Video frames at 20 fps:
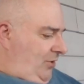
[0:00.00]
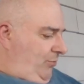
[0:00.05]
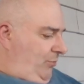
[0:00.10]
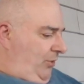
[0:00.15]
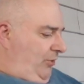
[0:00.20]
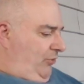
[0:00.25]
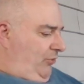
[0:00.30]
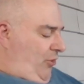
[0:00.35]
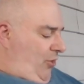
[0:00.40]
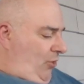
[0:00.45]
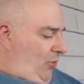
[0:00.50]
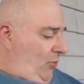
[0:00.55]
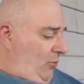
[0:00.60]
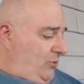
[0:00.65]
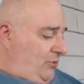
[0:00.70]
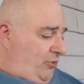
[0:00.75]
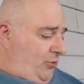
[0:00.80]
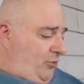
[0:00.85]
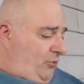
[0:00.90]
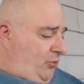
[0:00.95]
But
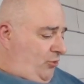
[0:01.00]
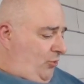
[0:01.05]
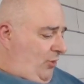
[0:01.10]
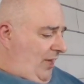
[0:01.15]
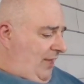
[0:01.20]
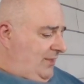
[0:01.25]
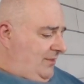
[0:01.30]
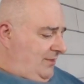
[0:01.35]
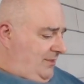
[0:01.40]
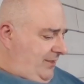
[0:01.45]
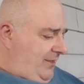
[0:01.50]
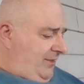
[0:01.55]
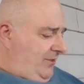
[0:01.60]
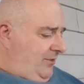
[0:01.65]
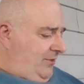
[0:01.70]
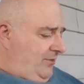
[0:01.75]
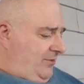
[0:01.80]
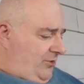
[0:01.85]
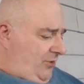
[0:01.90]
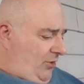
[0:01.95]
those who do not seek
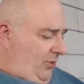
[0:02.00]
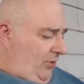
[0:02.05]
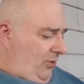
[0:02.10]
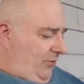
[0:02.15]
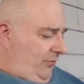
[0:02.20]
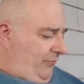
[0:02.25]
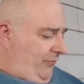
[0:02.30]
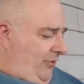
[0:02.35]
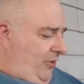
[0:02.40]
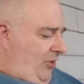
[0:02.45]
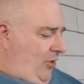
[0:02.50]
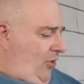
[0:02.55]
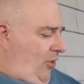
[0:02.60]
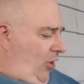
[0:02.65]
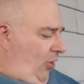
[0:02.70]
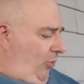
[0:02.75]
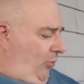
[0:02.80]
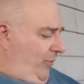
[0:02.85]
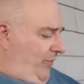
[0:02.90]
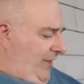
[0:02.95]
to serve
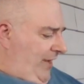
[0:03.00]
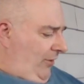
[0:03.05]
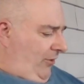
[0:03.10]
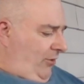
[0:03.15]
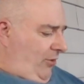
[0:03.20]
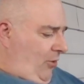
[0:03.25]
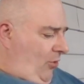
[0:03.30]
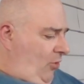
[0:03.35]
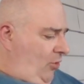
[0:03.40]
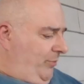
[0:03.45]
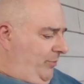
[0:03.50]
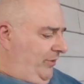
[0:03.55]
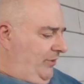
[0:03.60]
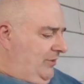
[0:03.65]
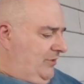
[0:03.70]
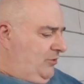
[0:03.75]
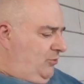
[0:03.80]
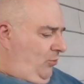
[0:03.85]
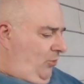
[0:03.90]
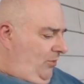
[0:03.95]
are without a home in
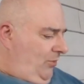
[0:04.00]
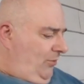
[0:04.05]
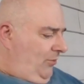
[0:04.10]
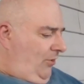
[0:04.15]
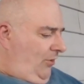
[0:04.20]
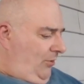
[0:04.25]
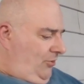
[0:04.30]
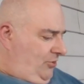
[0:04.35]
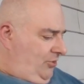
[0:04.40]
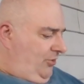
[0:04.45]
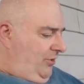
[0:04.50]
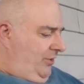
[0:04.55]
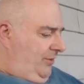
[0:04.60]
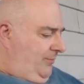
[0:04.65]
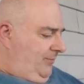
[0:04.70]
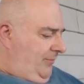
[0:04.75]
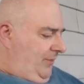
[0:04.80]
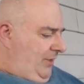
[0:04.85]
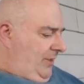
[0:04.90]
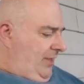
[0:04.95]
this world, Arjuna.
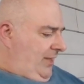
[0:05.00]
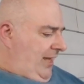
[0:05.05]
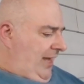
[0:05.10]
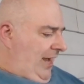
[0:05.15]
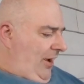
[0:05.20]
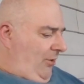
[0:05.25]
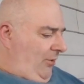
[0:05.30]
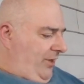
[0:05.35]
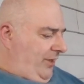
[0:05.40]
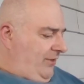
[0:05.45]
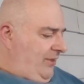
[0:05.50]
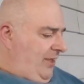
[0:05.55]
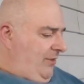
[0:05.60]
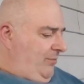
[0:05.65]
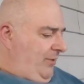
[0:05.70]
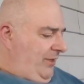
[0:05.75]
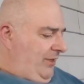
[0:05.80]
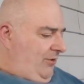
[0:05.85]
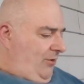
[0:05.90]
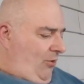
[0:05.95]
How can they
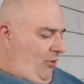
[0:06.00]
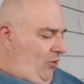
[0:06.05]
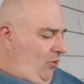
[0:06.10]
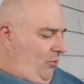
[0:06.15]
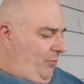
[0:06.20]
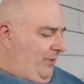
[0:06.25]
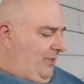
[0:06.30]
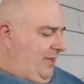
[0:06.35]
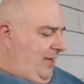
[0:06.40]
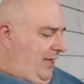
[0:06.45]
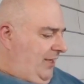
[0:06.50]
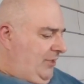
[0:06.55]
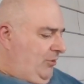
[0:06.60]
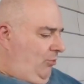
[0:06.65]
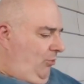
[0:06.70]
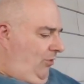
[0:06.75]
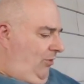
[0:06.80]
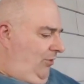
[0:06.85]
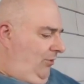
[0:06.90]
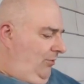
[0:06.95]
be at home in any
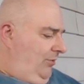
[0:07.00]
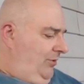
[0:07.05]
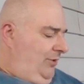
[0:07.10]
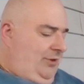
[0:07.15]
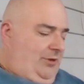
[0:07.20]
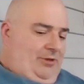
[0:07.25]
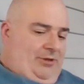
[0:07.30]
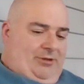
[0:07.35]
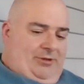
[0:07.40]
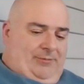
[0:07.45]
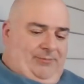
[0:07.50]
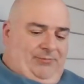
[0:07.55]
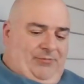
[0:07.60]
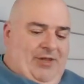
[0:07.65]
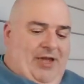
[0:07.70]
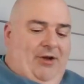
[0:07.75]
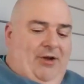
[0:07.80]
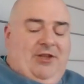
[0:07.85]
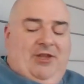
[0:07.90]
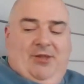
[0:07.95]
world?
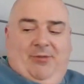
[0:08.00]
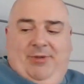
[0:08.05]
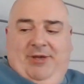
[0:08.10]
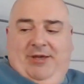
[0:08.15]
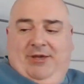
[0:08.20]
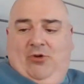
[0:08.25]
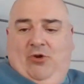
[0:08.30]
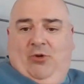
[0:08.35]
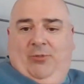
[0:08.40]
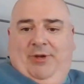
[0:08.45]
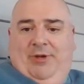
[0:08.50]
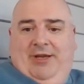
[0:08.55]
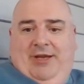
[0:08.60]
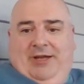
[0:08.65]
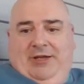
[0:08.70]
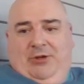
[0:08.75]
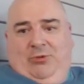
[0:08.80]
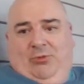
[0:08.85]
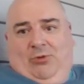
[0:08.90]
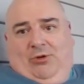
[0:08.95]
How can they be at home in
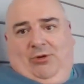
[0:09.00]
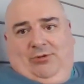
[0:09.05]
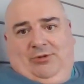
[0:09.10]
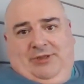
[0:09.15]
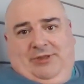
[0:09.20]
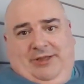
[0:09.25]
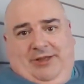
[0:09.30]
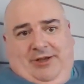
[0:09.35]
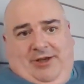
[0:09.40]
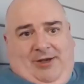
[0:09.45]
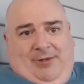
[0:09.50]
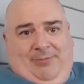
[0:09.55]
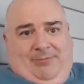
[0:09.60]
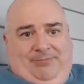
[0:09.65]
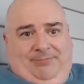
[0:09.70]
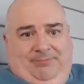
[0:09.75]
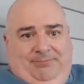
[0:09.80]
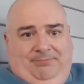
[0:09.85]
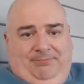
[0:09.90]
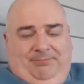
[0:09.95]
any world to come?
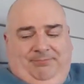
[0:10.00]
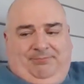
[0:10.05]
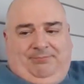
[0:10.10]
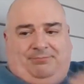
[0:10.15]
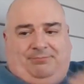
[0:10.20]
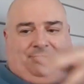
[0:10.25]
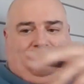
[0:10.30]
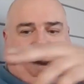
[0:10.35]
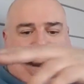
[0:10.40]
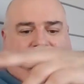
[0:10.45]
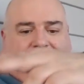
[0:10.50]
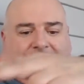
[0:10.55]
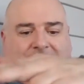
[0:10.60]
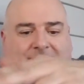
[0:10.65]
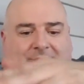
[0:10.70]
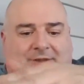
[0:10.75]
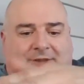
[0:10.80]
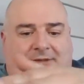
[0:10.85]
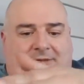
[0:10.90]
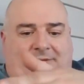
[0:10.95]

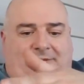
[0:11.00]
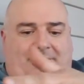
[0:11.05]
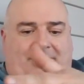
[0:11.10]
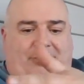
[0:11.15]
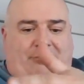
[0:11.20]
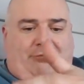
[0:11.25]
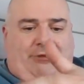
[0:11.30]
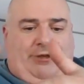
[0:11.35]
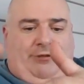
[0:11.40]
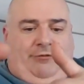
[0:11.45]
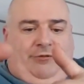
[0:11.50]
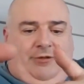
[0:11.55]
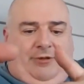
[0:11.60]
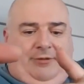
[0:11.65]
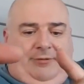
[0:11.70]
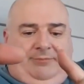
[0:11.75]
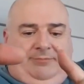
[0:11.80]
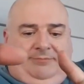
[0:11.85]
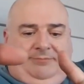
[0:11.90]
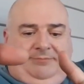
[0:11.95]
Need a refill.